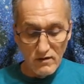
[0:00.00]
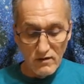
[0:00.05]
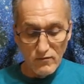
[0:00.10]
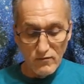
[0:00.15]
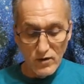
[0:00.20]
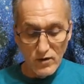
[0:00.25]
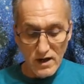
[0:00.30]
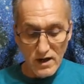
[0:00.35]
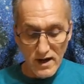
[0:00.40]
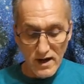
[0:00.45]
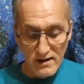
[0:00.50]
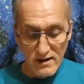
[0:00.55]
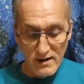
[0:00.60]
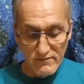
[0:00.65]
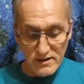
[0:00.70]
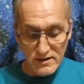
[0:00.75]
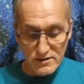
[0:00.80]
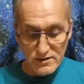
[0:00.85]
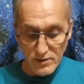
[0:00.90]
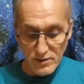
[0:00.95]

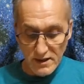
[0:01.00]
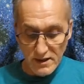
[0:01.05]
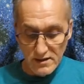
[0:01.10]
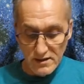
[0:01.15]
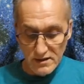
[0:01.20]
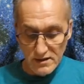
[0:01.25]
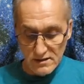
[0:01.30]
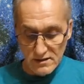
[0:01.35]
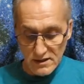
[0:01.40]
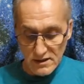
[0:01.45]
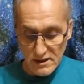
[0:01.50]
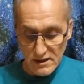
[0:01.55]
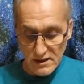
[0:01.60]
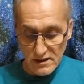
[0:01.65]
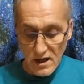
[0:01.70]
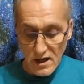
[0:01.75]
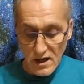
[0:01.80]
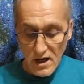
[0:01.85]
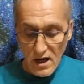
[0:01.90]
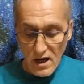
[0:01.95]
Here he turned towards
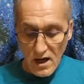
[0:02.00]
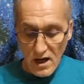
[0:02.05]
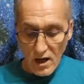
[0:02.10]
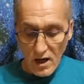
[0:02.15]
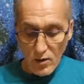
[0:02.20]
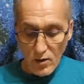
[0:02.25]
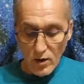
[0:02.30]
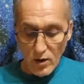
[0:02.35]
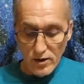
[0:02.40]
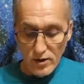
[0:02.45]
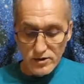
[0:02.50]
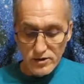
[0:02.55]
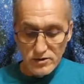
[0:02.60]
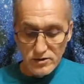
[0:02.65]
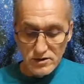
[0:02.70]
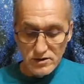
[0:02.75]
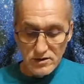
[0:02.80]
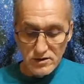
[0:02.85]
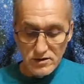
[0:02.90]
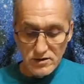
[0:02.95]
me with a
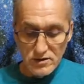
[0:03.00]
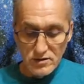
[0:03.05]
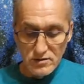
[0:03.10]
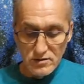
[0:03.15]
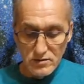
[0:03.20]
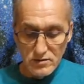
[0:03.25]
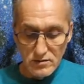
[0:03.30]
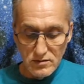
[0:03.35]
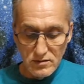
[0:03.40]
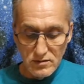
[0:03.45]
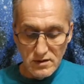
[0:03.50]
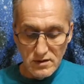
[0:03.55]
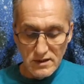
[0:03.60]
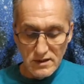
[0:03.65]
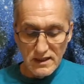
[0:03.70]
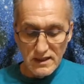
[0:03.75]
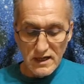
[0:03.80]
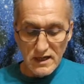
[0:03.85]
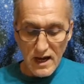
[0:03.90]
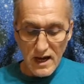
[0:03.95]
piercing look in his
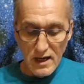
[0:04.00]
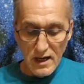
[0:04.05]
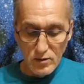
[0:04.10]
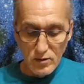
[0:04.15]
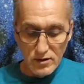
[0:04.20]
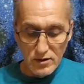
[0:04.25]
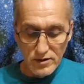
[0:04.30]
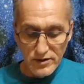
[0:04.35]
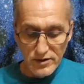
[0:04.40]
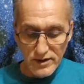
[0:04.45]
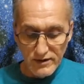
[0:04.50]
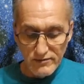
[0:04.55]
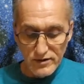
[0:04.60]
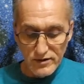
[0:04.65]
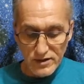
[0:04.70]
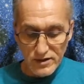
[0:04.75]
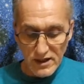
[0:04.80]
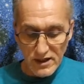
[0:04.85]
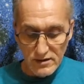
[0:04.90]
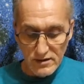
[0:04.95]
eyes that passed
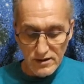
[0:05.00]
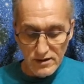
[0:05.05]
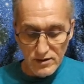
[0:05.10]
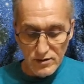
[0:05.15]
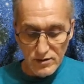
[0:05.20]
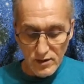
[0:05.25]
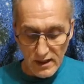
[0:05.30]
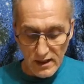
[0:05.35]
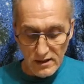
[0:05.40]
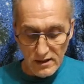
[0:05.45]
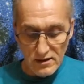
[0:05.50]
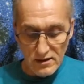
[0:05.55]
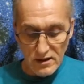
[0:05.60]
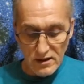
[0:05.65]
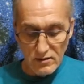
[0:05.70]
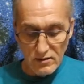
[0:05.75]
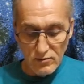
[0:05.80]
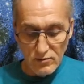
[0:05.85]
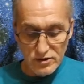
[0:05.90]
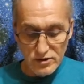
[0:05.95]
clear through
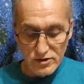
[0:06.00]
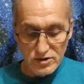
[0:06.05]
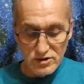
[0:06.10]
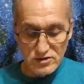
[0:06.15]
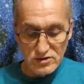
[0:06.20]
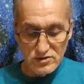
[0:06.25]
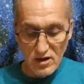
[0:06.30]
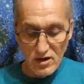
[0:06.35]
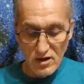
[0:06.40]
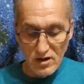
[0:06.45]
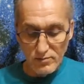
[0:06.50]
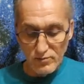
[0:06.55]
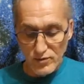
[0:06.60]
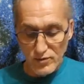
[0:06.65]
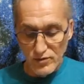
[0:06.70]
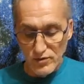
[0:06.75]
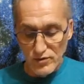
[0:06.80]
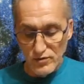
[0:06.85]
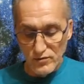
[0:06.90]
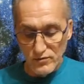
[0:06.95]
my mind and body.
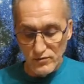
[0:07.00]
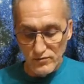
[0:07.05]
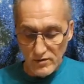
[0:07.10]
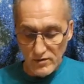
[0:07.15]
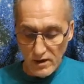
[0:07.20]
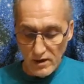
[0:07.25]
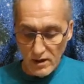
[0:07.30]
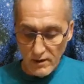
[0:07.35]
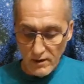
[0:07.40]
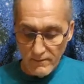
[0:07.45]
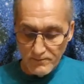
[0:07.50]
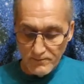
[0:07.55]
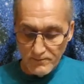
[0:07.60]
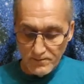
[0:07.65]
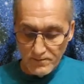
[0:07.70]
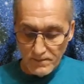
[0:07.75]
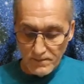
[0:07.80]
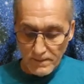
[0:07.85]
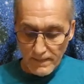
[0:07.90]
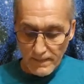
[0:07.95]

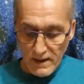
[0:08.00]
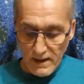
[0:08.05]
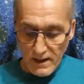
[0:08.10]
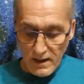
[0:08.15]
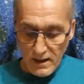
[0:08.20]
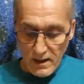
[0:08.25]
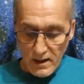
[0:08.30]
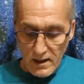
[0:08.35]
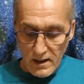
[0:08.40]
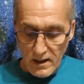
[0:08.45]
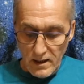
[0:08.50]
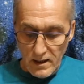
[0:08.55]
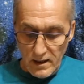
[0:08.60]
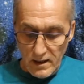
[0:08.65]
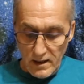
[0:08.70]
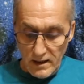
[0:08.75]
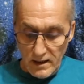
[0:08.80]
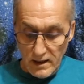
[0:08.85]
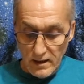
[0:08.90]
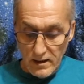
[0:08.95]
My son, he
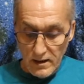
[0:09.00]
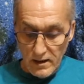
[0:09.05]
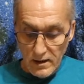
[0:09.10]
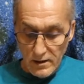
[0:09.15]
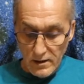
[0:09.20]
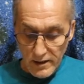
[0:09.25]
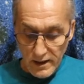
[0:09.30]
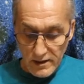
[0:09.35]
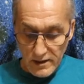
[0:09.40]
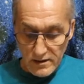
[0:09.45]
continued,